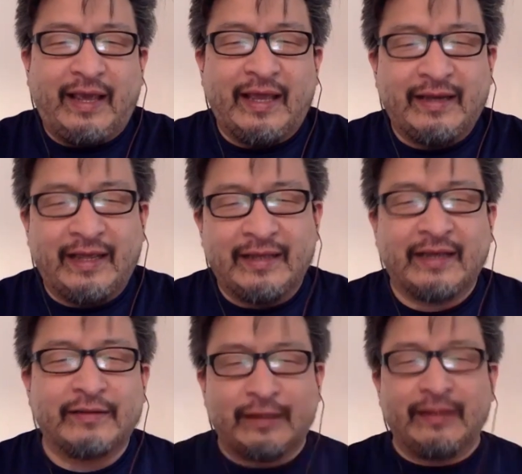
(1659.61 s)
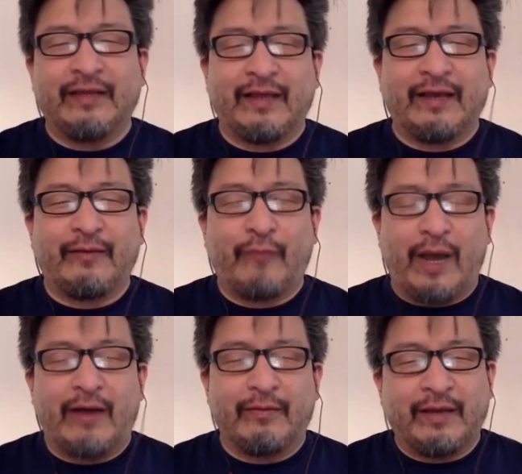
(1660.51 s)
And now suddenly, like,
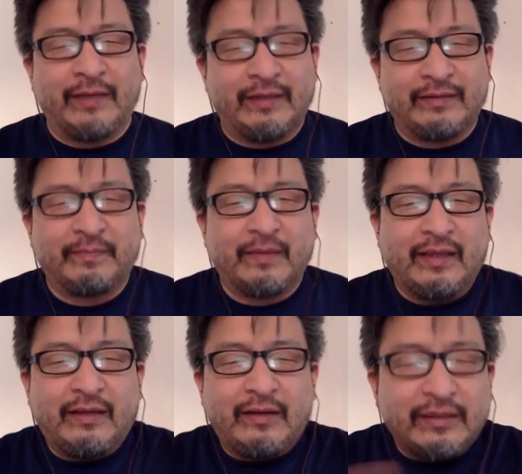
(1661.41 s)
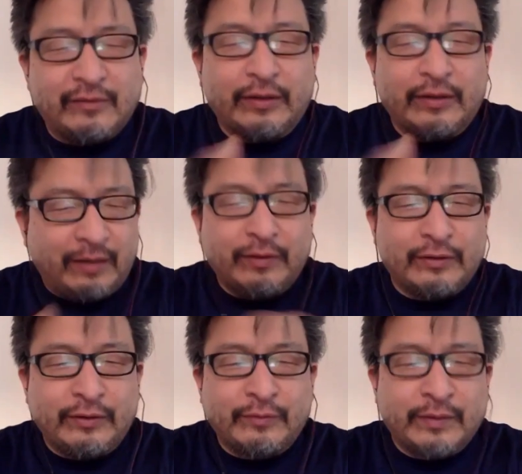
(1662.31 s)
wow. I mean, sorry, Tom,
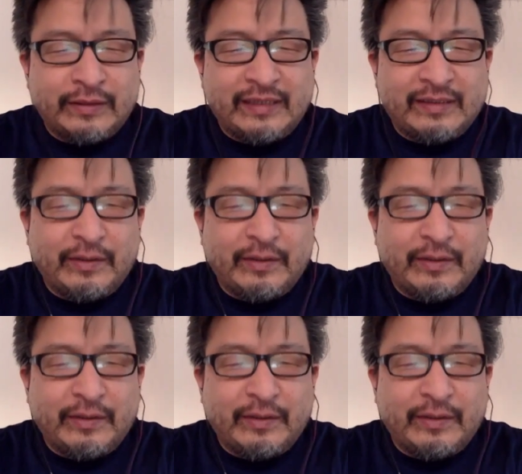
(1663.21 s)
you were going to say something.